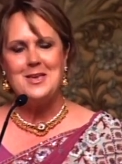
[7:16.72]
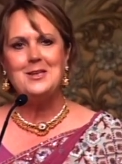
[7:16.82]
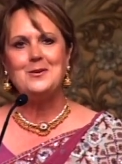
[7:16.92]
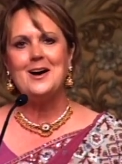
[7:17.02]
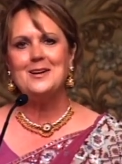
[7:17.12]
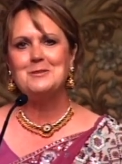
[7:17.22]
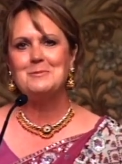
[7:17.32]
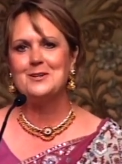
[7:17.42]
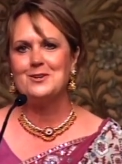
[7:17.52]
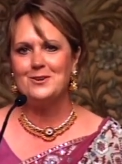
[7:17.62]
You know,
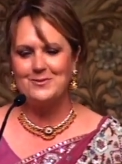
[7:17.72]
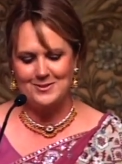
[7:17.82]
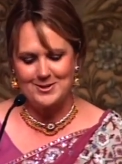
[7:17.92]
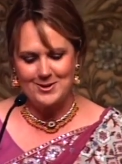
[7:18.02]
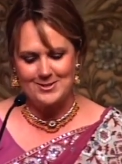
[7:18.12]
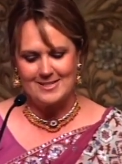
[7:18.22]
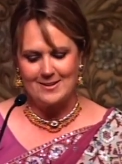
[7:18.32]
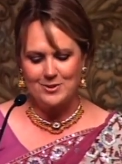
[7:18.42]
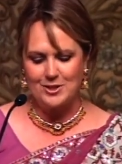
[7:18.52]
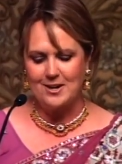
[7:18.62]
hospital nerve, nurses
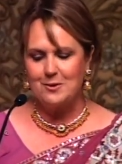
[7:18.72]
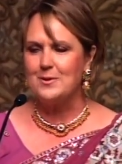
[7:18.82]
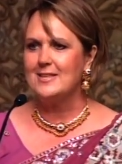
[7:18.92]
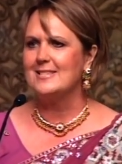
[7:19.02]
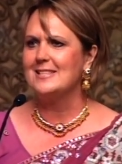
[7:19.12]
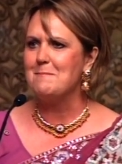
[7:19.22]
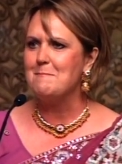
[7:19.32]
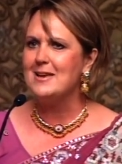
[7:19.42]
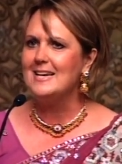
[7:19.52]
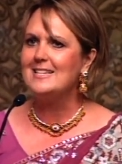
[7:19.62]
have shared with us that
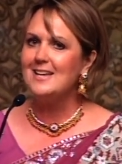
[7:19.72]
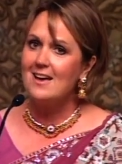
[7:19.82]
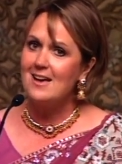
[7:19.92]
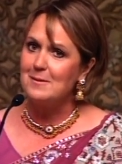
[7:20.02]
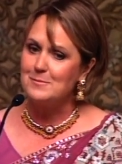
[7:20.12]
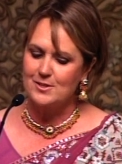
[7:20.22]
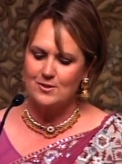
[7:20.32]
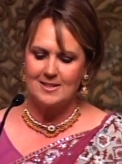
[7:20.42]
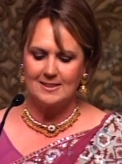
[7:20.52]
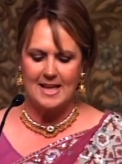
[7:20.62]
many times they're
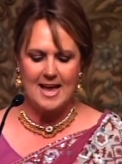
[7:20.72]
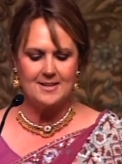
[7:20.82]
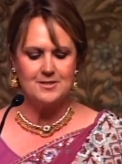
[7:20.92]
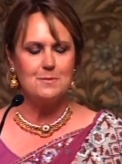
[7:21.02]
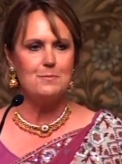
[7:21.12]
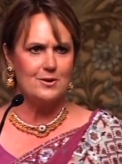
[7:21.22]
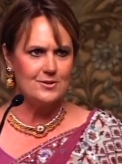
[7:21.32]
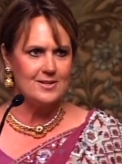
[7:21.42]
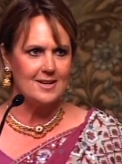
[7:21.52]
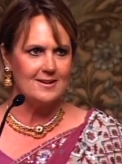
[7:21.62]
the last
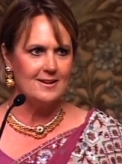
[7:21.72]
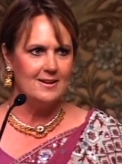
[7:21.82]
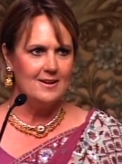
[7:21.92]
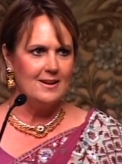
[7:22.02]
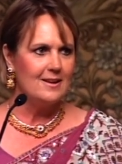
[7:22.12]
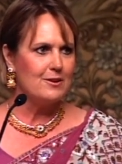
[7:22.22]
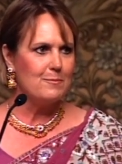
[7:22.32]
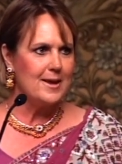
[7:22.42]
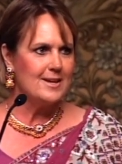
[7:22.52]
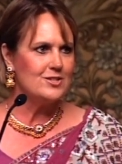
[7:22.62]
person their
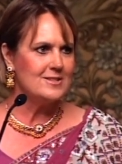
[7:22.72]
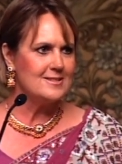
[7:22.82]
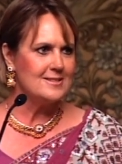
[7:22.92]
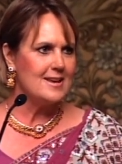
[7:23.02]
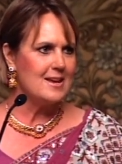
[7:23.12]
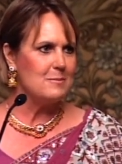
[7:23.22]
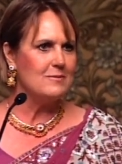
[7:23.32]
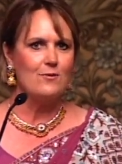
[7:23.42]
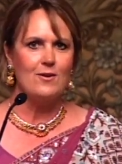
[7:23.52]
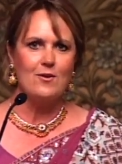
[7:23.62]
patients see
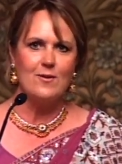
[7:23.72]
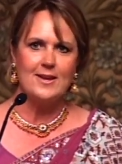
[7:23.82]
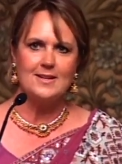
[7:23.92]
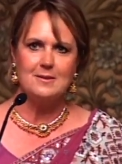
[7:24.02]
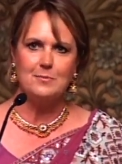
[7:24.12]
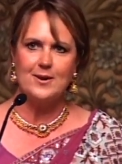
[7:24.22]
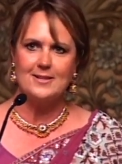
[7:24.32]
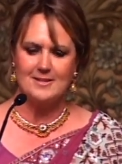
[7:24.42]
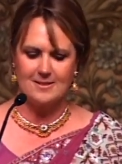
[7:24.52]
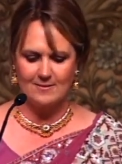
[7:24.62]
before going into the
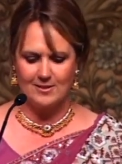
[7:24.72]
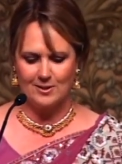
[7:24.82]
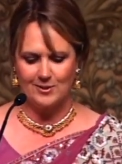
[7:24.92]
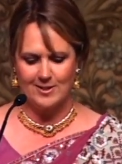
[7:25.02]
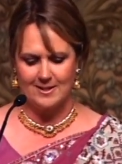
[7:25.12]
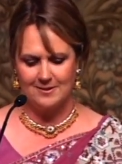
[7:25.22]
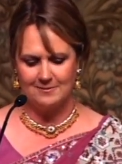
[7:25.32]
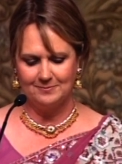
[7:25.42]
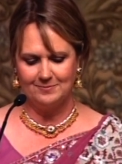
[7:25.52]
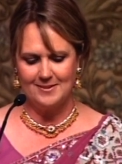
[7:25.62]
presence of the Lord.
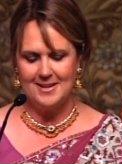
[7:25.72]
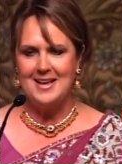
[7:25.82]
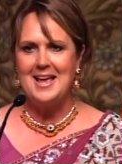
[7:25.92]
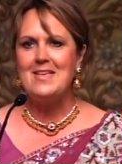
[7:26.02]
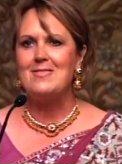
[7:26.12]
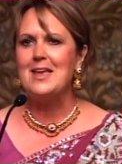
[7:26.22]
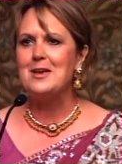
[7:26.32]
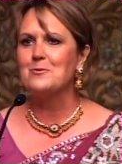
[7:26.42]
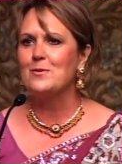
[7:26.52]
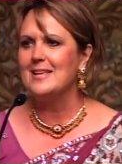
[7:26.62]
They
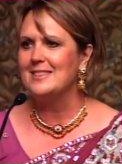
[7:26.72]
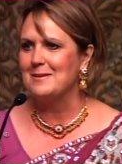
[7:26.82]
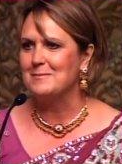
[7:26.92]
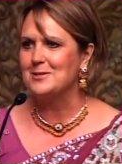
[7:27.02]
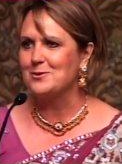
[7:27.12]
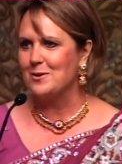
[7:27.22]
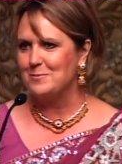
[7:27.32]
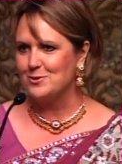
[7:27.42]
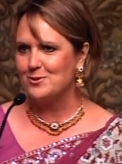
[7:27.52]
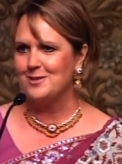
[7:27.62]
can read them the
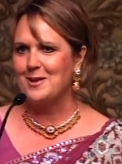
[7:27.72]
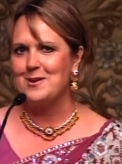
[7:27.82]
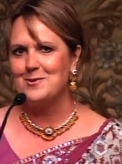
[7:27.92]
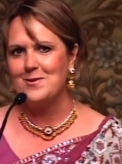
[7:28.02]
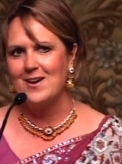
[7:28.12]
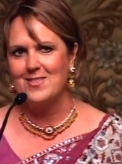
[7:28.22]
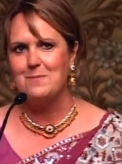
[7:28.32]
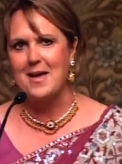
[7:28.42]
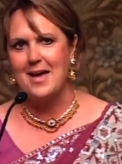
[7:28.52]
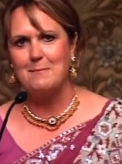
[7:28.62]
scriptures, though, on the
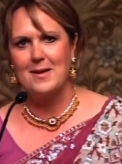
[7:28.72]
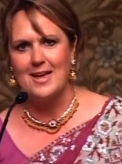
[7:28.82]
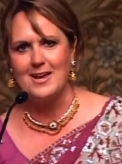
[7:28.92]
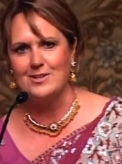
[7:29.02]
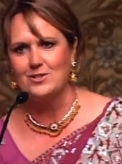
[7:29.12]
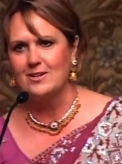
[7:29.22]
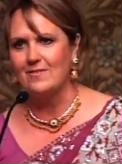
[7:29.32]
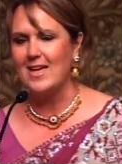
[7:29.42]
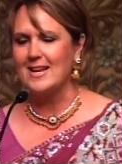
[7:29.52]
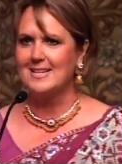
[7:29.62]
back page of
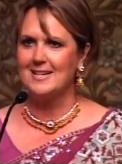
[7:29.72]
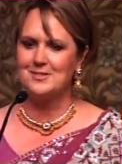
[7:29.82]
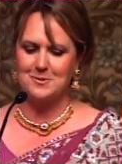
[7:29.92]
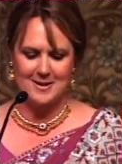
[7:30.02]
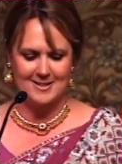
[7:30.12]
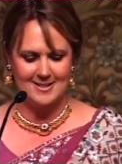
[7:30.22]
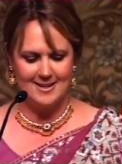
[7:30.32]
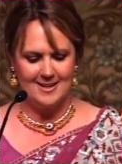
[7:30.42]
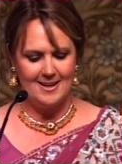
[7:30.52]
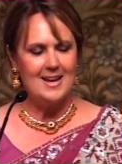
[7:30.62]
that testament,
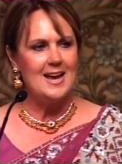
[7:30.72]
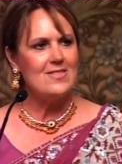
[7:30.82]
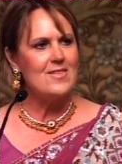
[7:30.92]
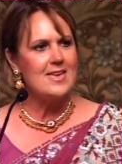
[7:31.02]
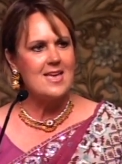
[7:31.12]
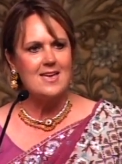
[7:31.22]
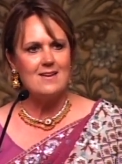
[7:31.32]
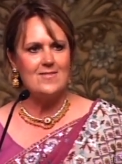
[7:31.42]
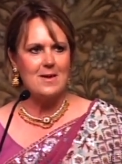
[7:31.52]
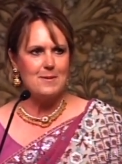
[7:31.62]
and they can
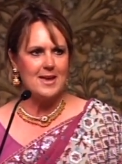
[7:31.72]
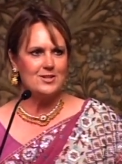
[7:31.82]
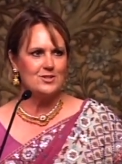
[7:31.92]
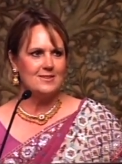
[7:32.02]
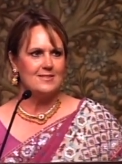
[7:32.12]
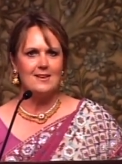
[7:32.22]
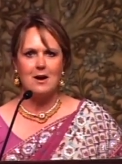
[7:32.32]
give that patient the